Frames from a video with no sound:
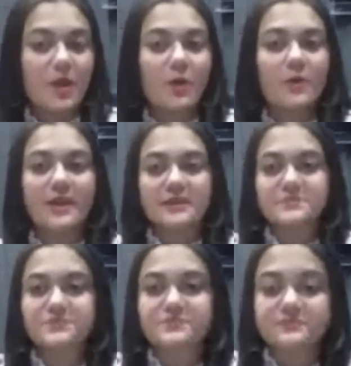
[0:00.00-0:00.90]
Okay,
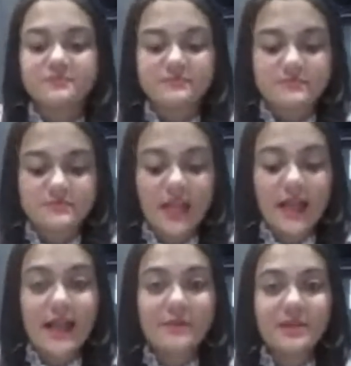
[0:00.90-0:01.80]

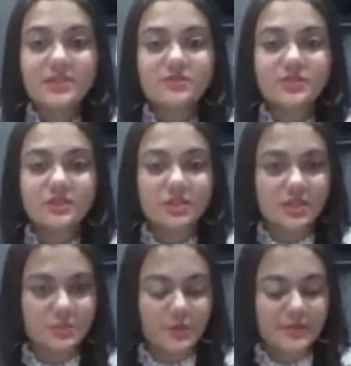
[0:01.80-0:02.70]
coming to the
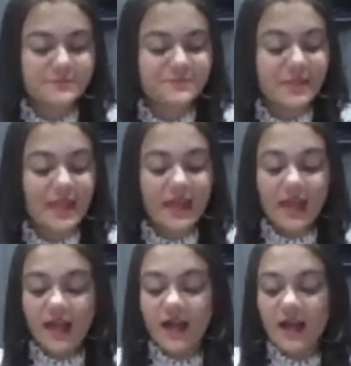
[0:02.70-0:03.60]
third one.
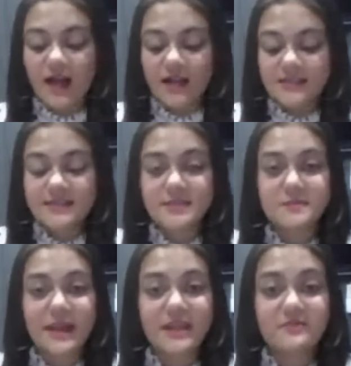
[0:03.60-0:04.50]
This
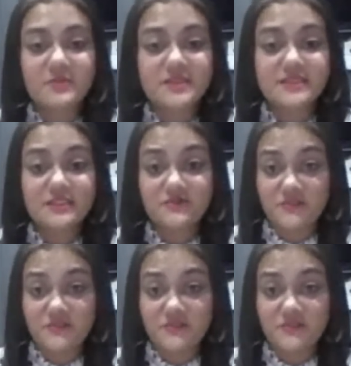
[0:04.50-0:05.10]
is my personal